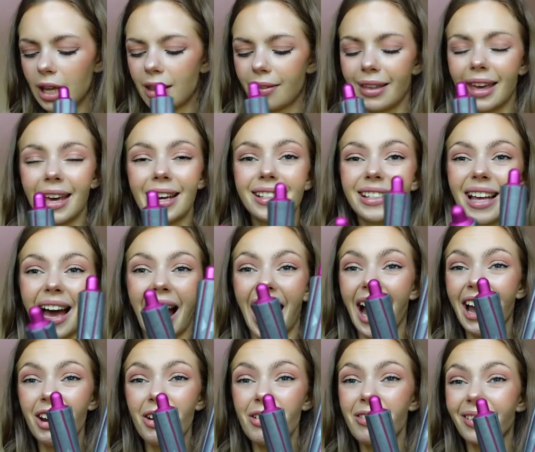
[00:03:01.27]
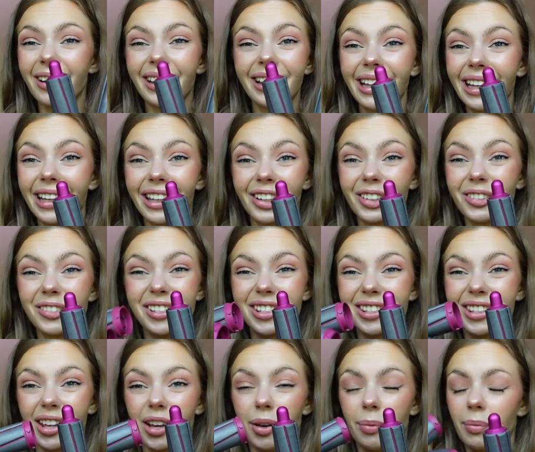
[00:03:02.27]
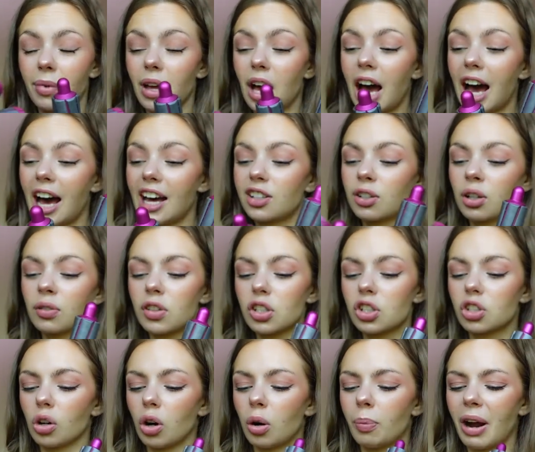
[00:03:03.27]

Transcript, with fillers: These, I don't really use them. I do have the short